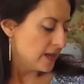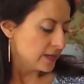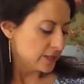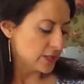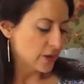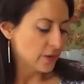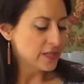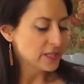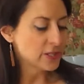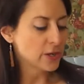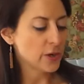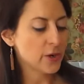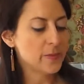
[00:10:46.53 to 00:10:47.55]
So this
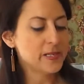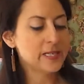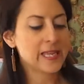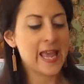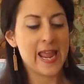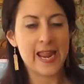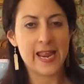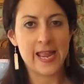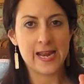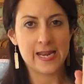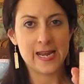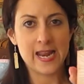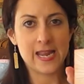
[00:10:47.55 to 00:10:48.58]
Urban Decay
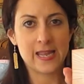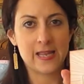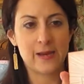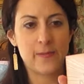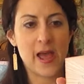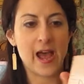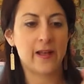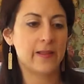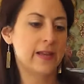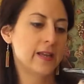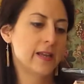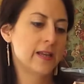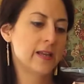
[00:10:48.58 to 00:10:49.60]
Naked
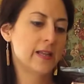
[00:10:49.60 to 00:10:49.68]
Palette,